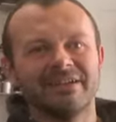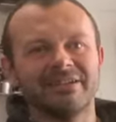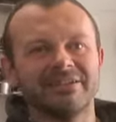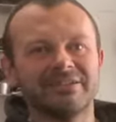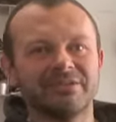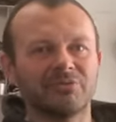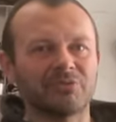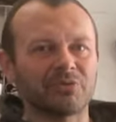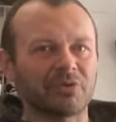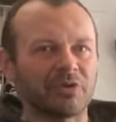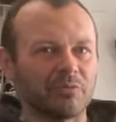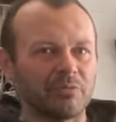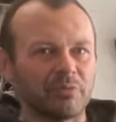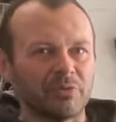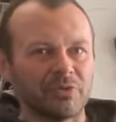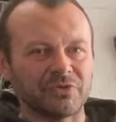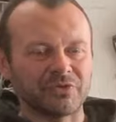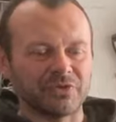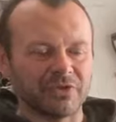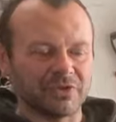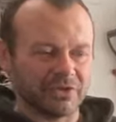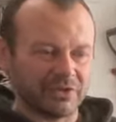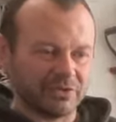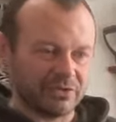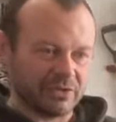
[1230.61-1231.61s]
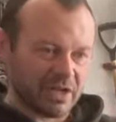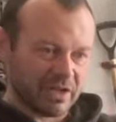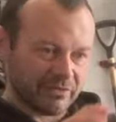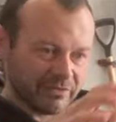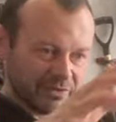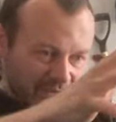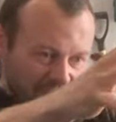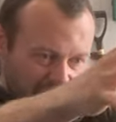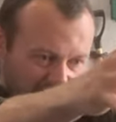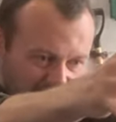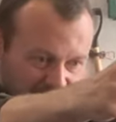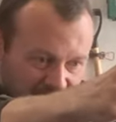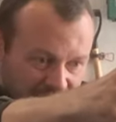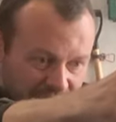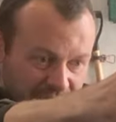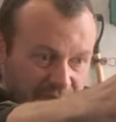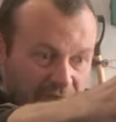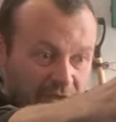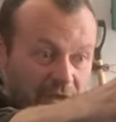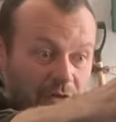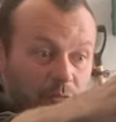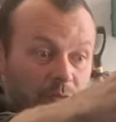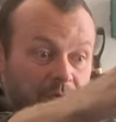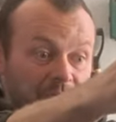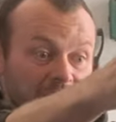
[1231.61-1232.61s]
In the wrong position, you have the engine
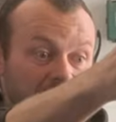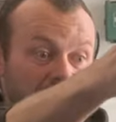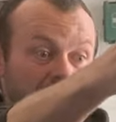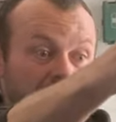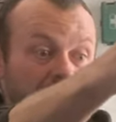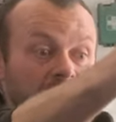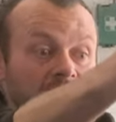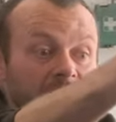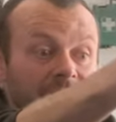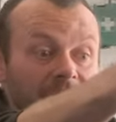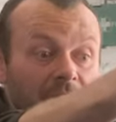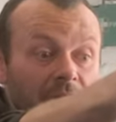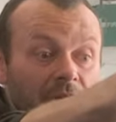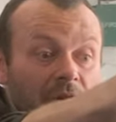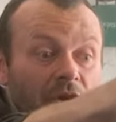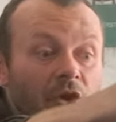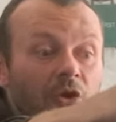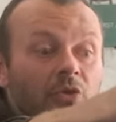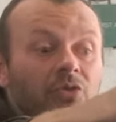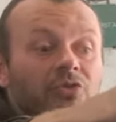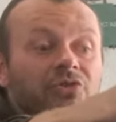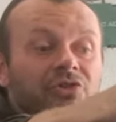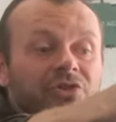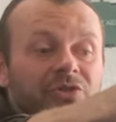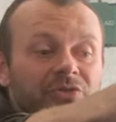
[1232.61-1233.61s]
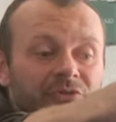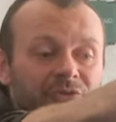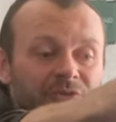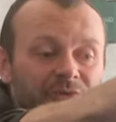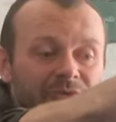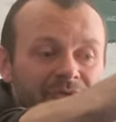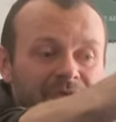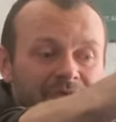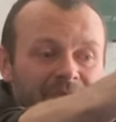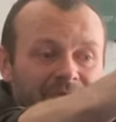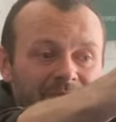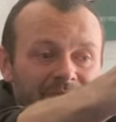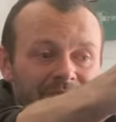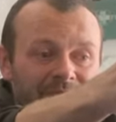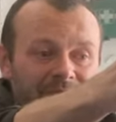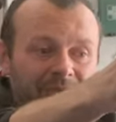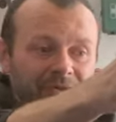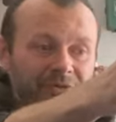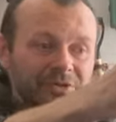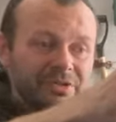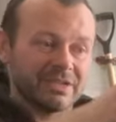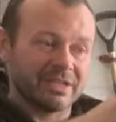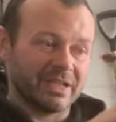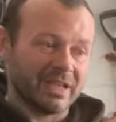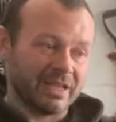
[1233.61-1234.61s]
which is even longitudinal,
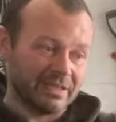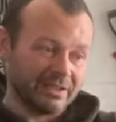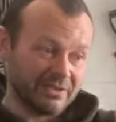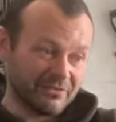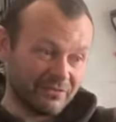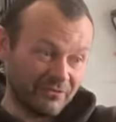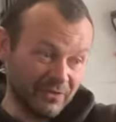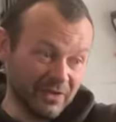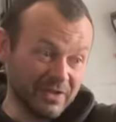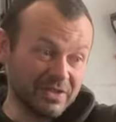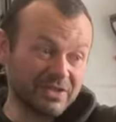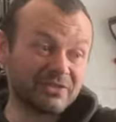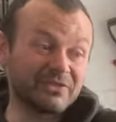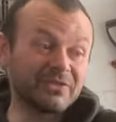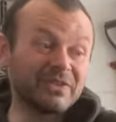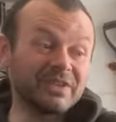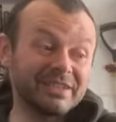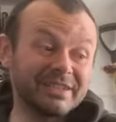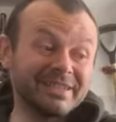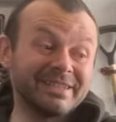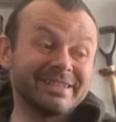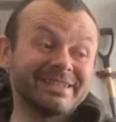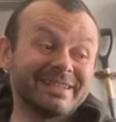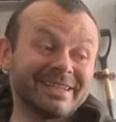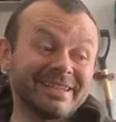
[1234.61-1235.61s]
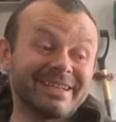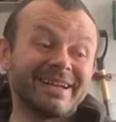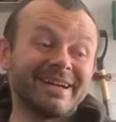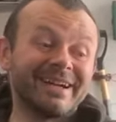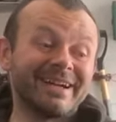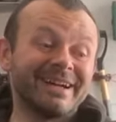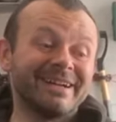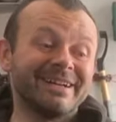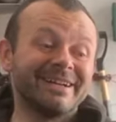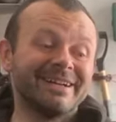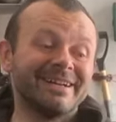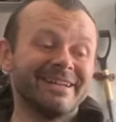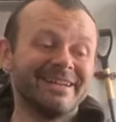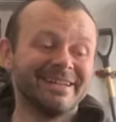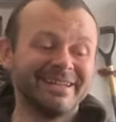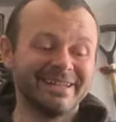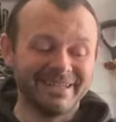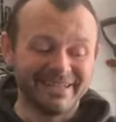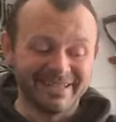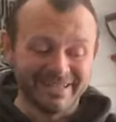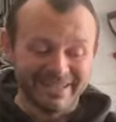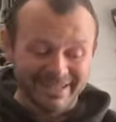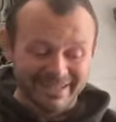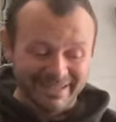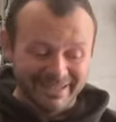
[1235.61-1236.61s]
so it's like the first thing in the car.
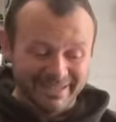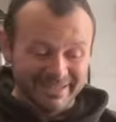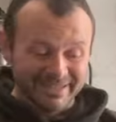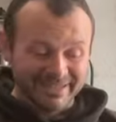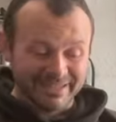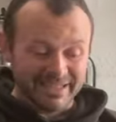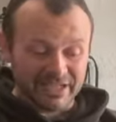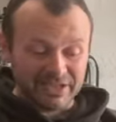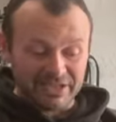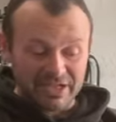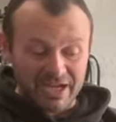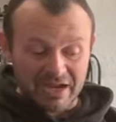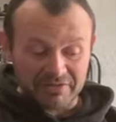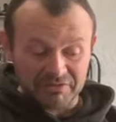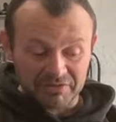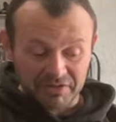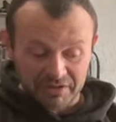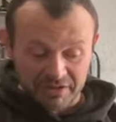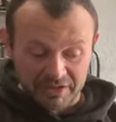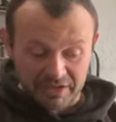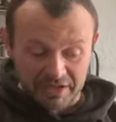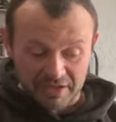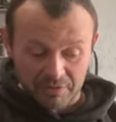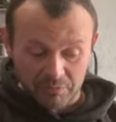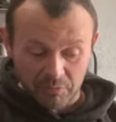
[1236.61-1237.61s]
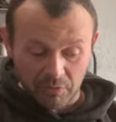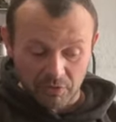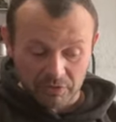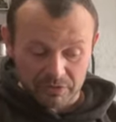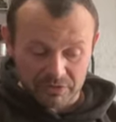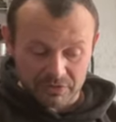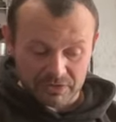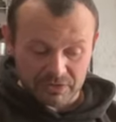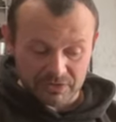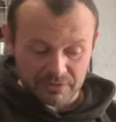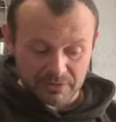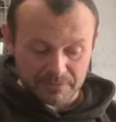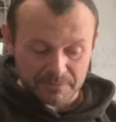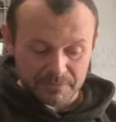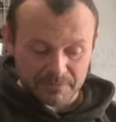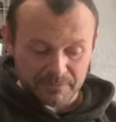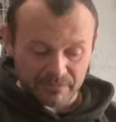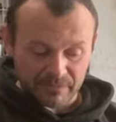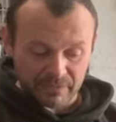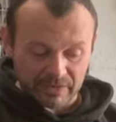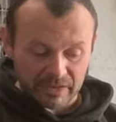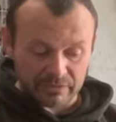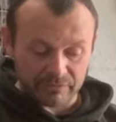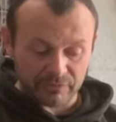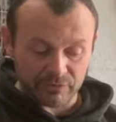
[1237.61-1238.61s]
Then you have the gearbox,
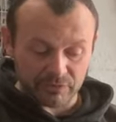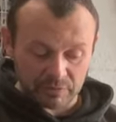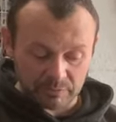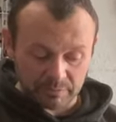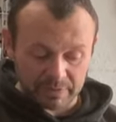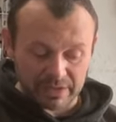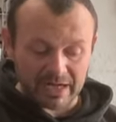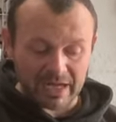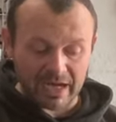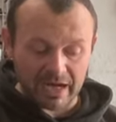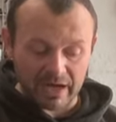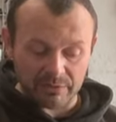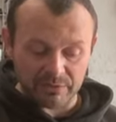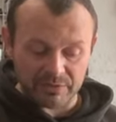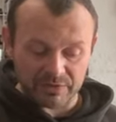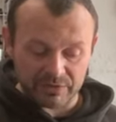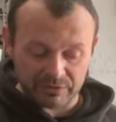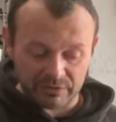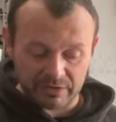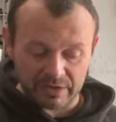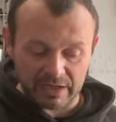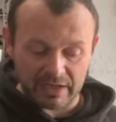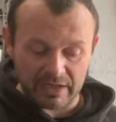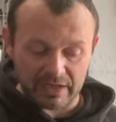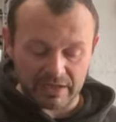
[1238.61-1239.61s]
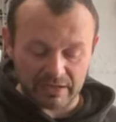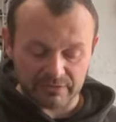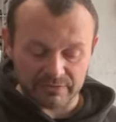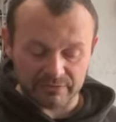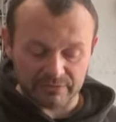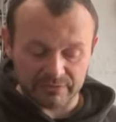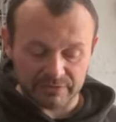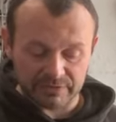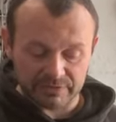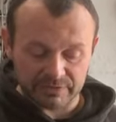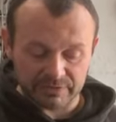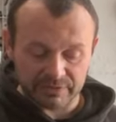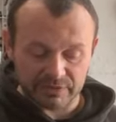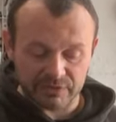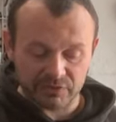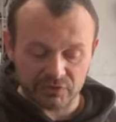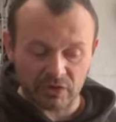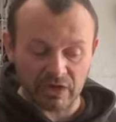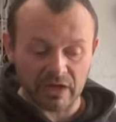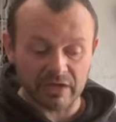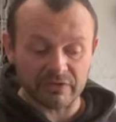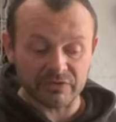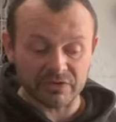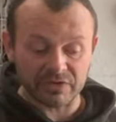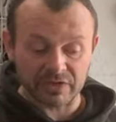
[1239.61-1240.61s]
and from the bell housing you have the
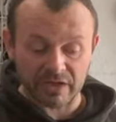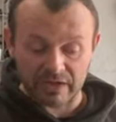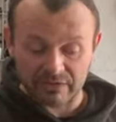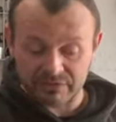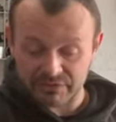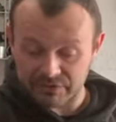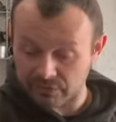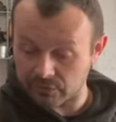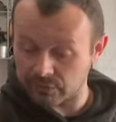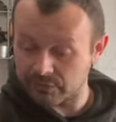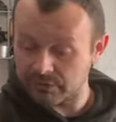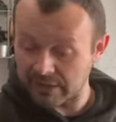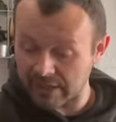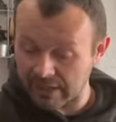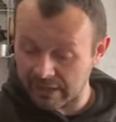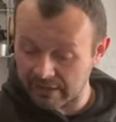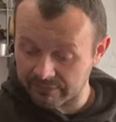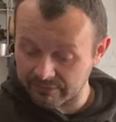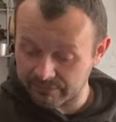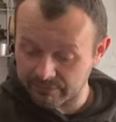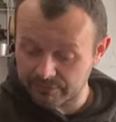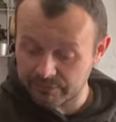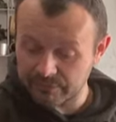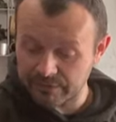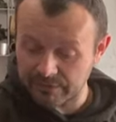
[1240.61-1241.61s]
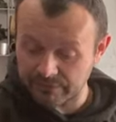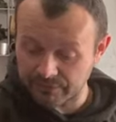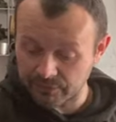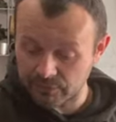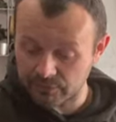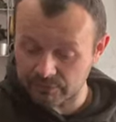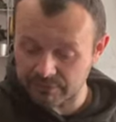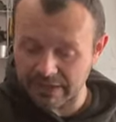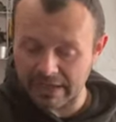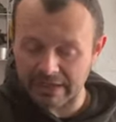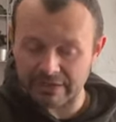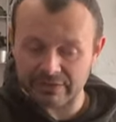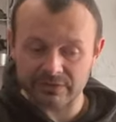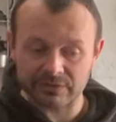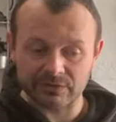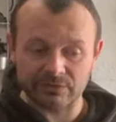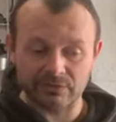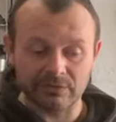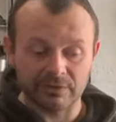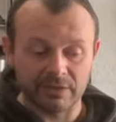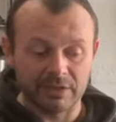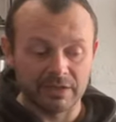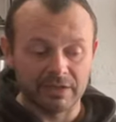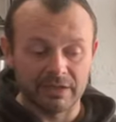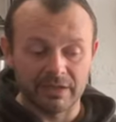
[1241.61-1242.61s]
drive shaft, so you have the front axle
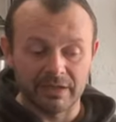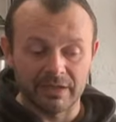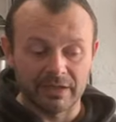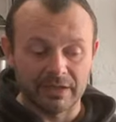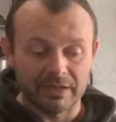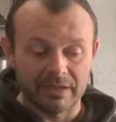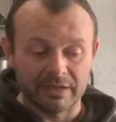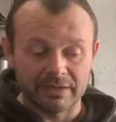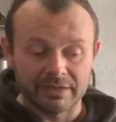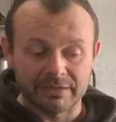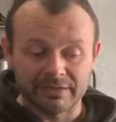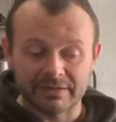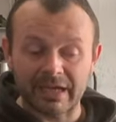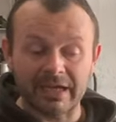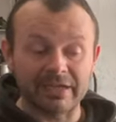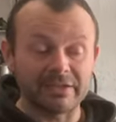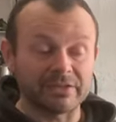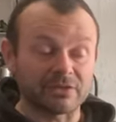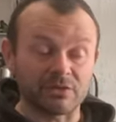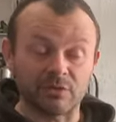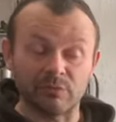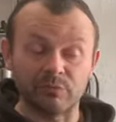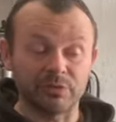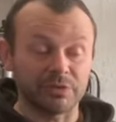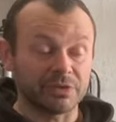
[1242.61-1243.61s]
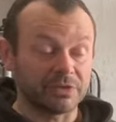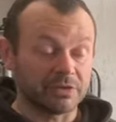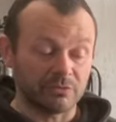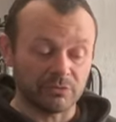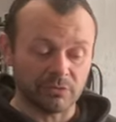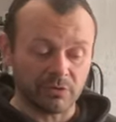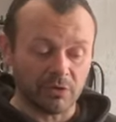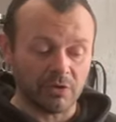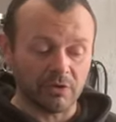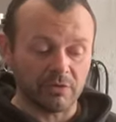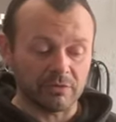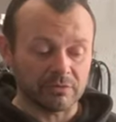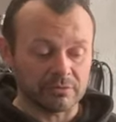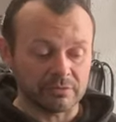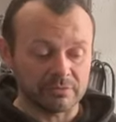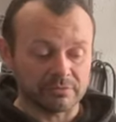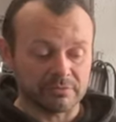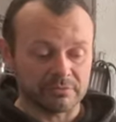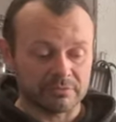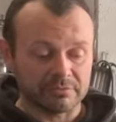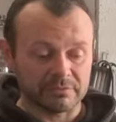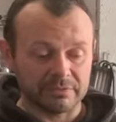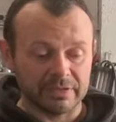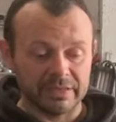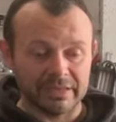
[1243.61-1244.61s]
that is completely wrong.
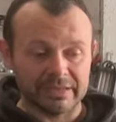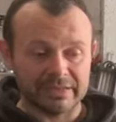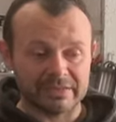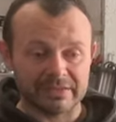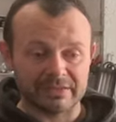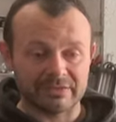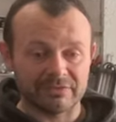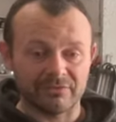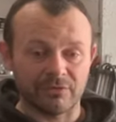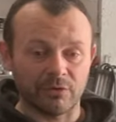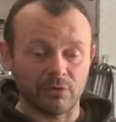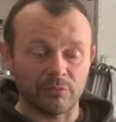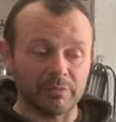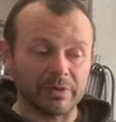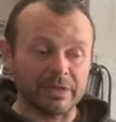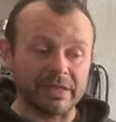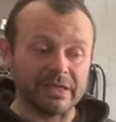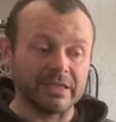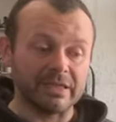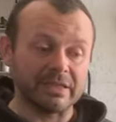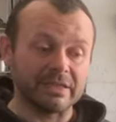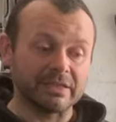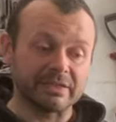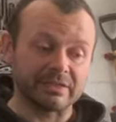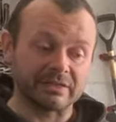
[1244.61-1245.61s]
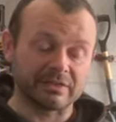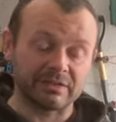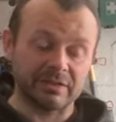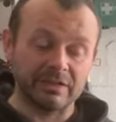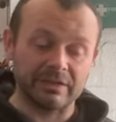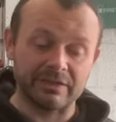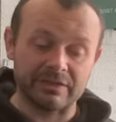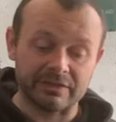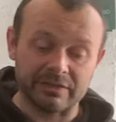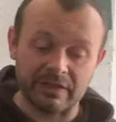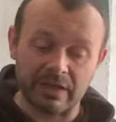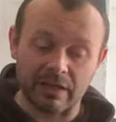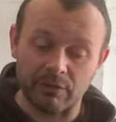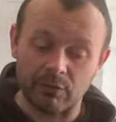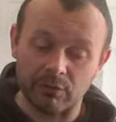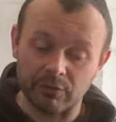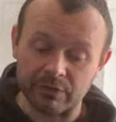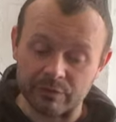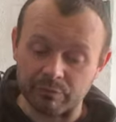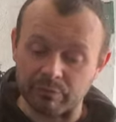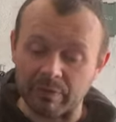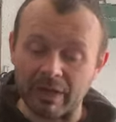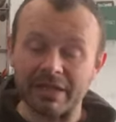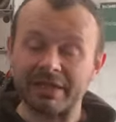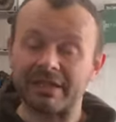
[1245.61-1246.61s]
It's for me, it's, it's I
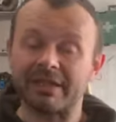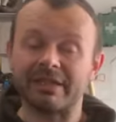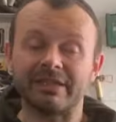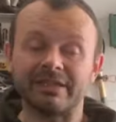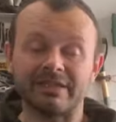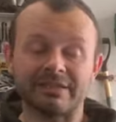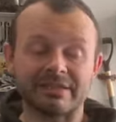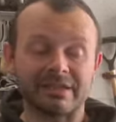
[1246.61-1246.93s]
was panicking.